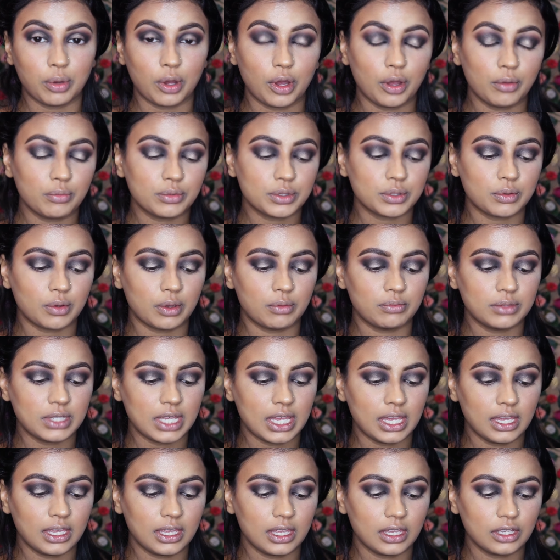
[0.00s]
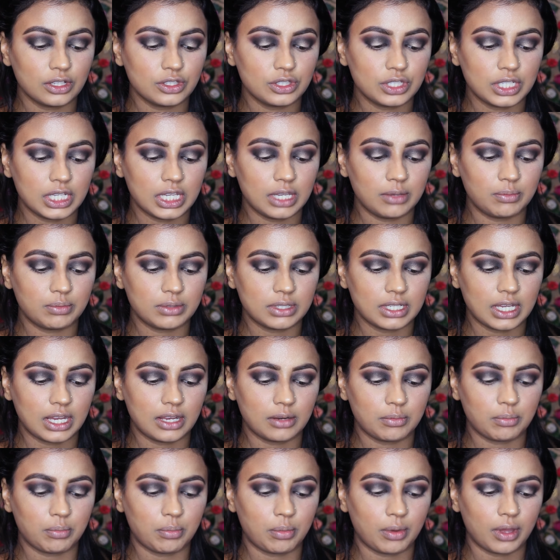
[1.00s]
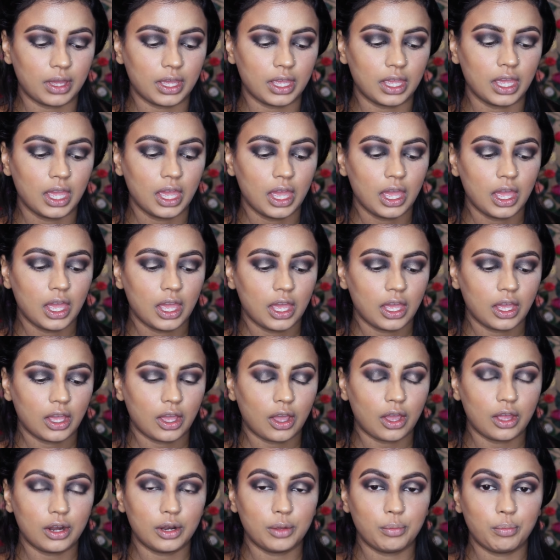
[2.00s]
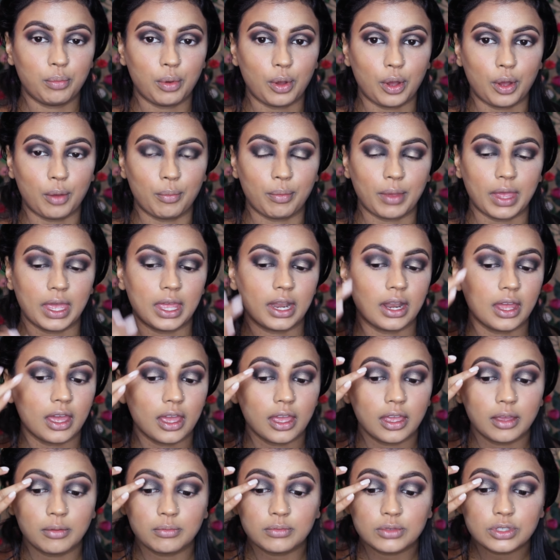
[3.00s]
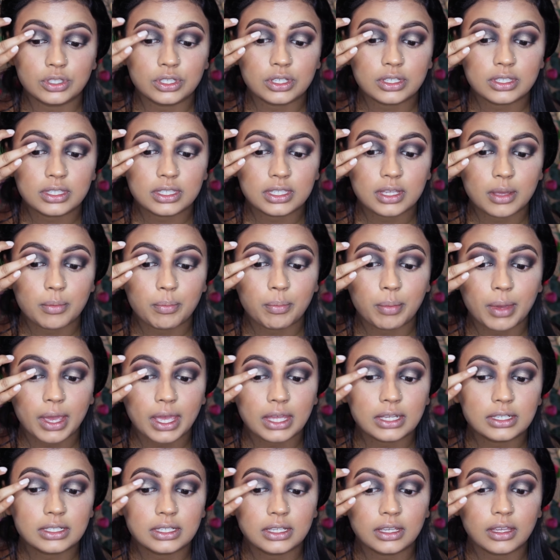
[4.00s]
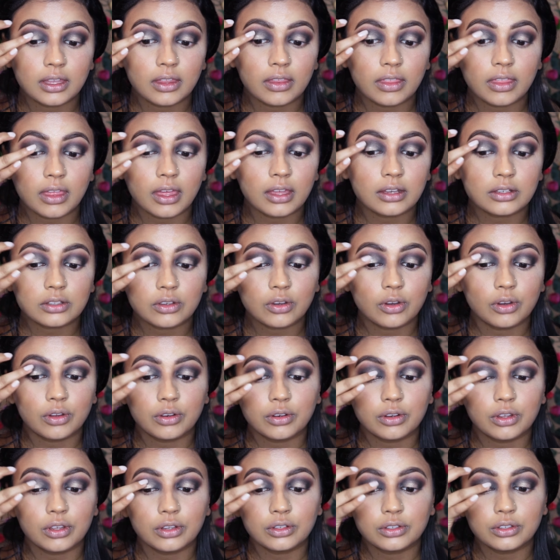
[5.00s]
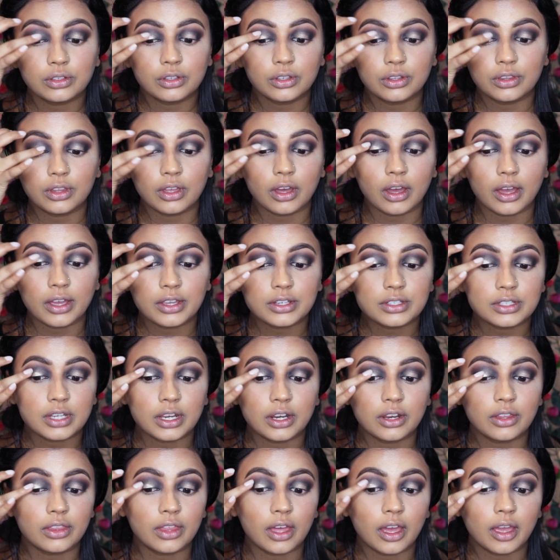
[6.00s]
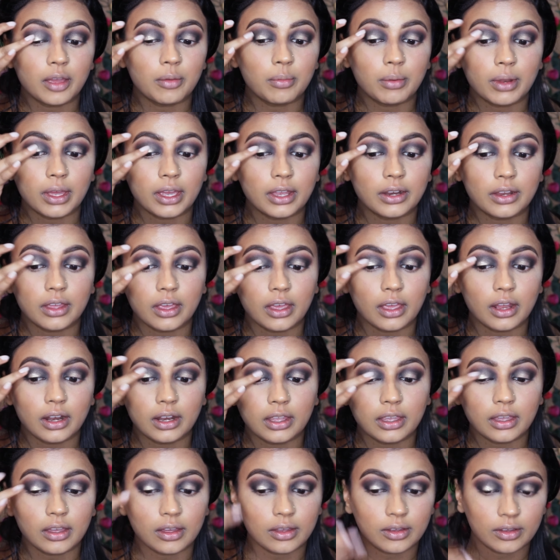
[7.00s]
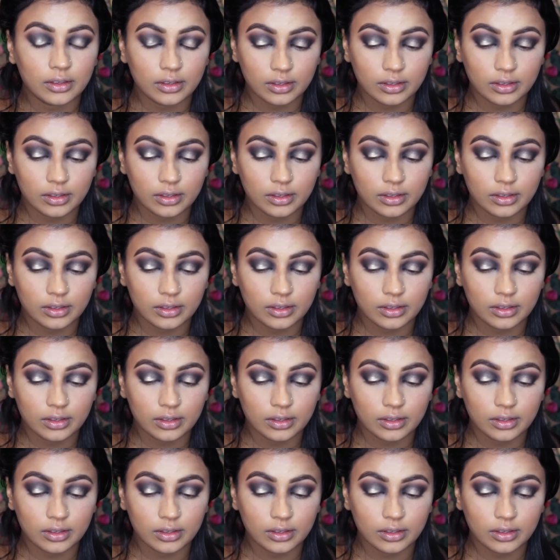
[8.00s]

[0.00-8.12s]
pop, so I'm taking Cheap Date by Colourpop and I am just patting that onto the eyeshadow that I applied earlier.